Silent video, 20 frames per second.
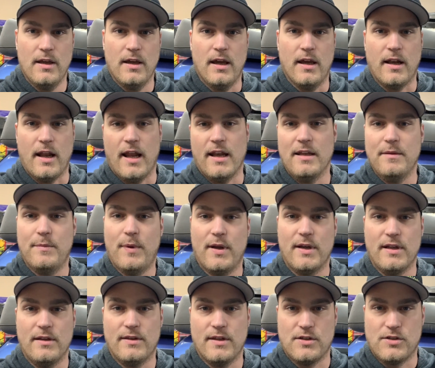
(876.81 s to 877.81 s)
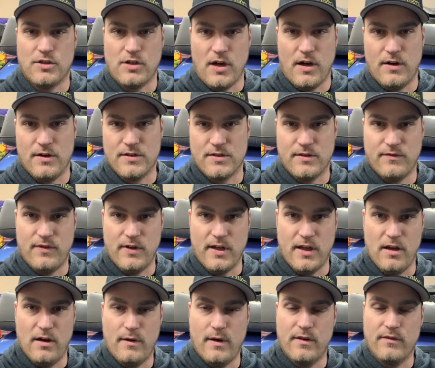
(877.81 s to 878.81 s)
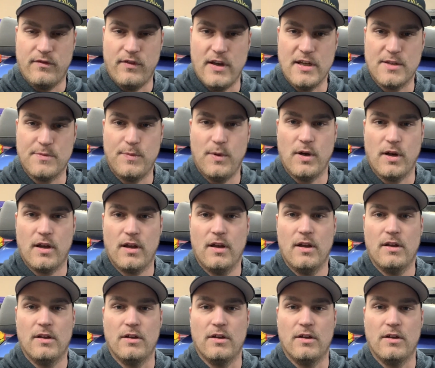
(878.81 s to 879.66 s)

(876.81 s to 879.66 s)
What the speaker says: And anybody that shares the video on Facebook,